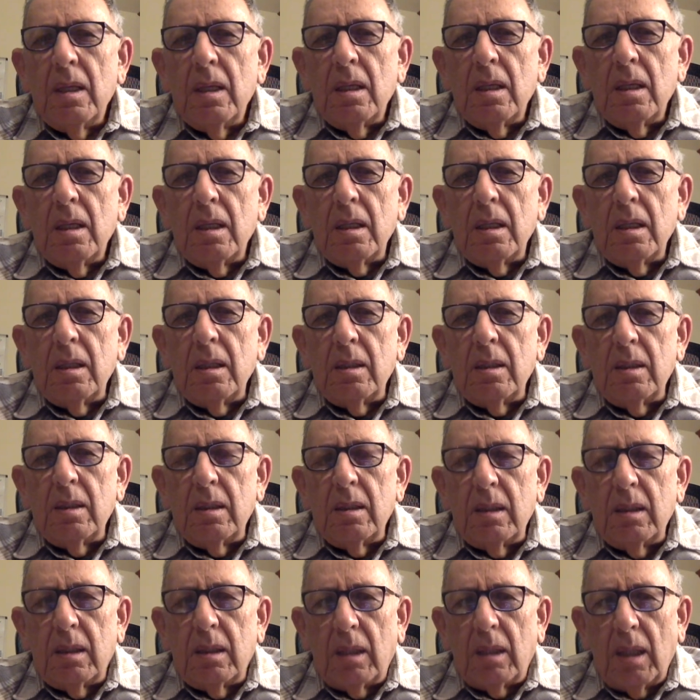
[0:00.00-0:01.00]
he
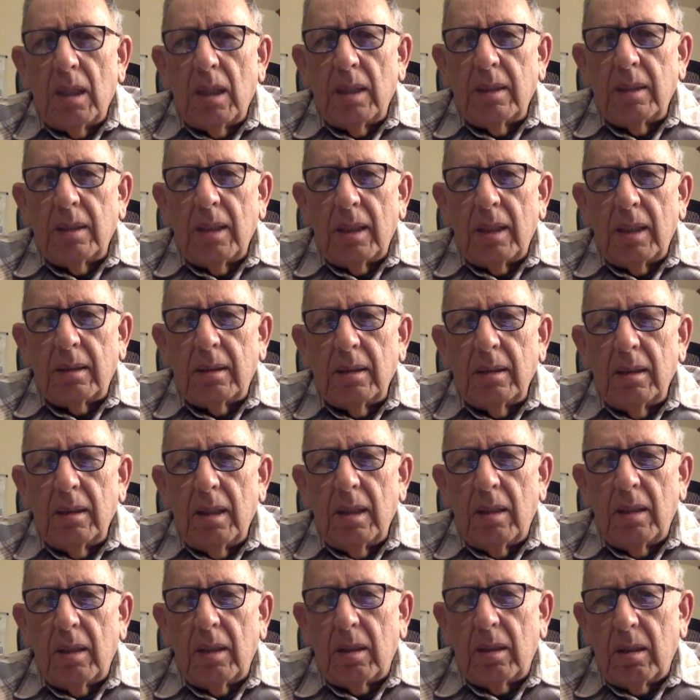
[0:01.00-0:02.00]
contacted
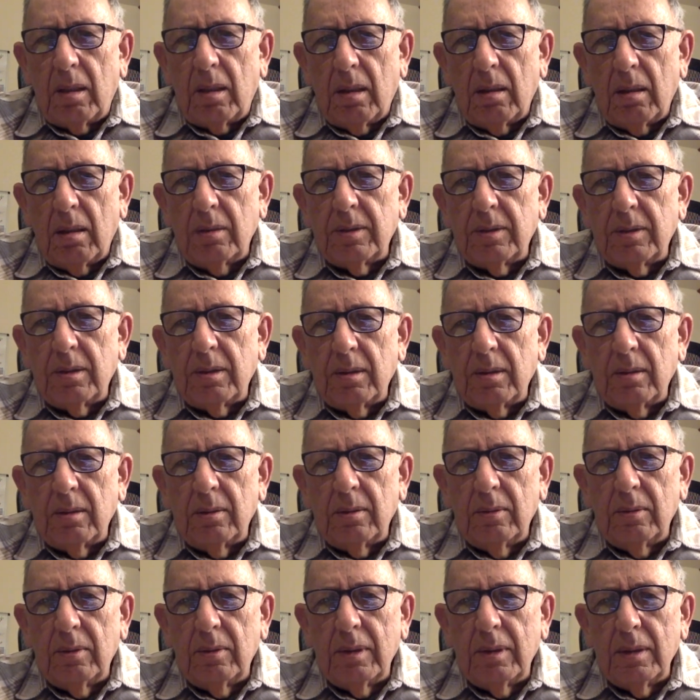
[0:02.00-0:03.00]
Eric Carlson, who
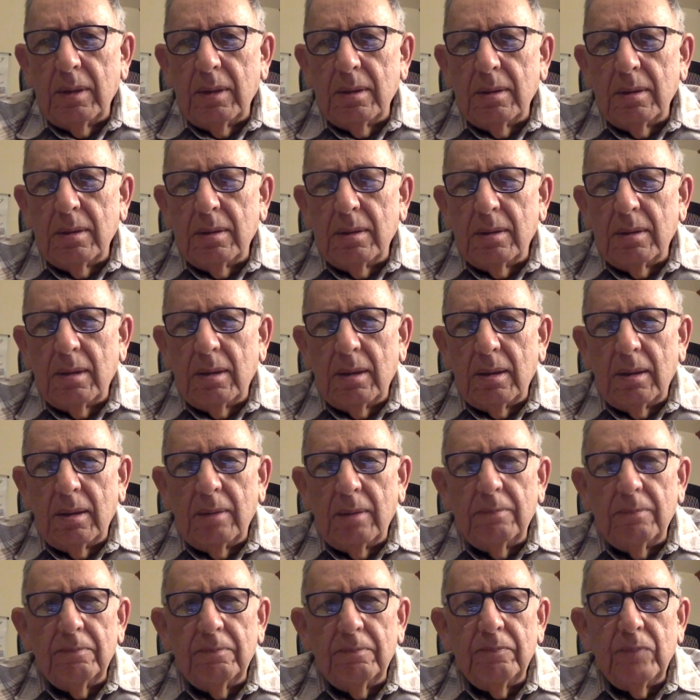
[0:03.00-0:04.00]
has, um,
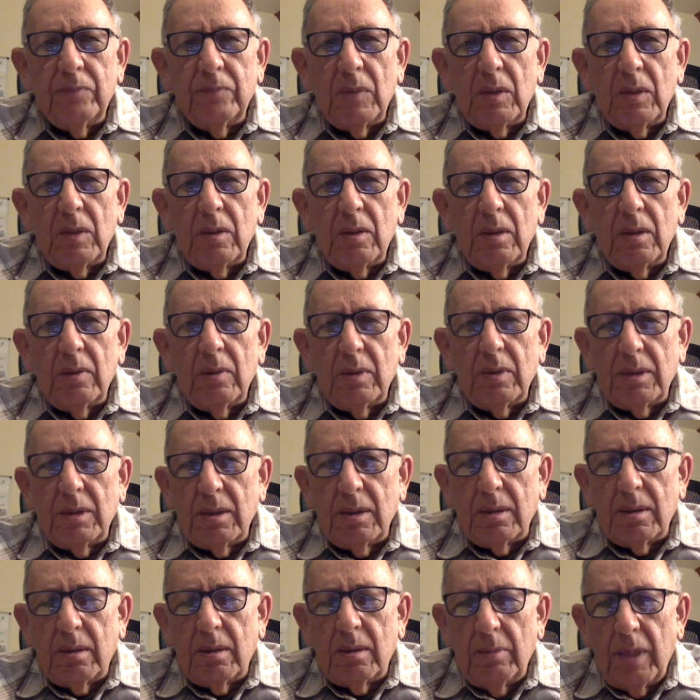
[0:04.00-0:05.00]
was his
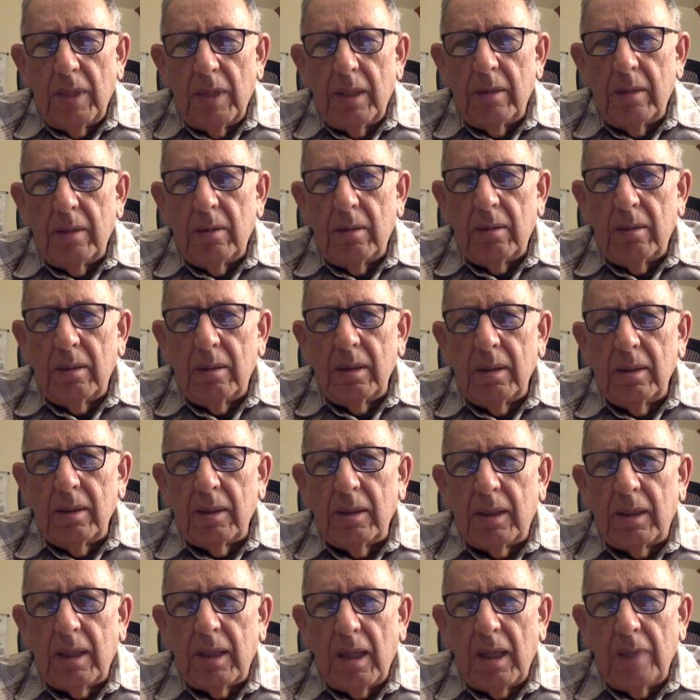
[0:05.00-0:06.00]
commander in the
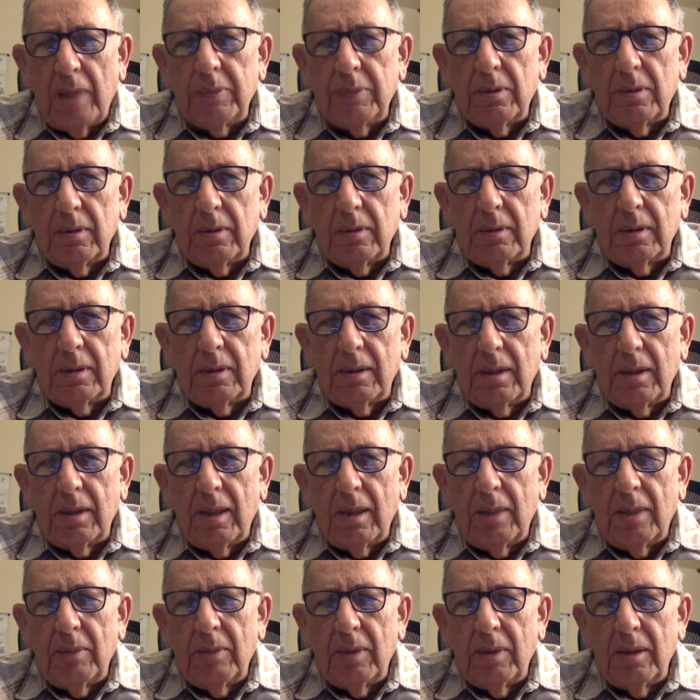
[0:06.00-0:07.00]
capsule at the time
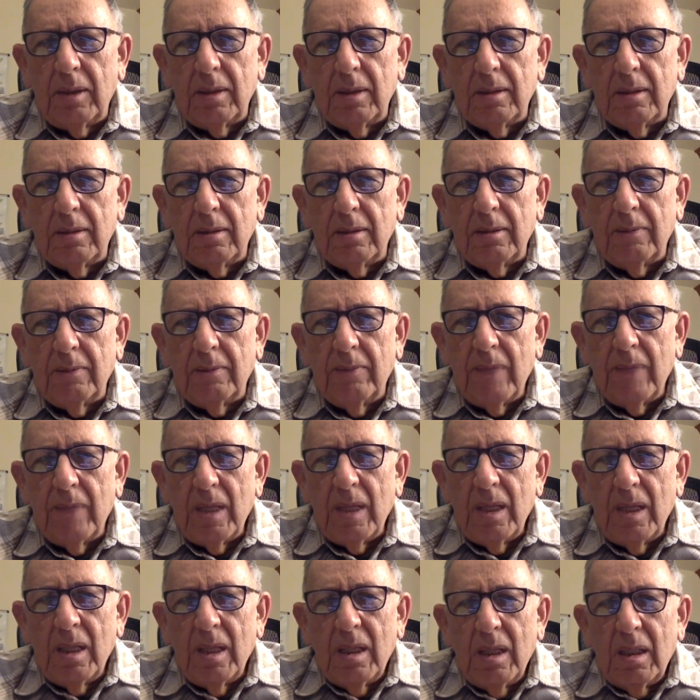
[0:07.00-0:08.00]
of the incident.
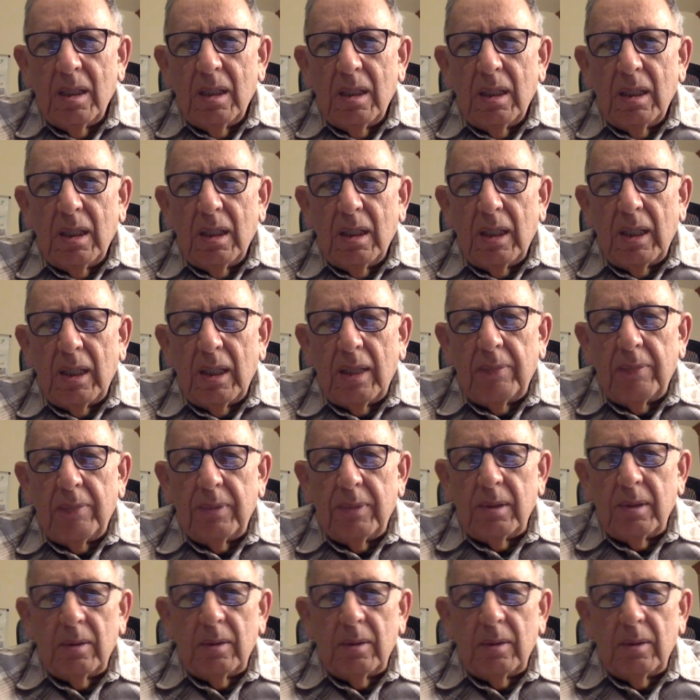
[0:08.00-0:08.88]
I happen to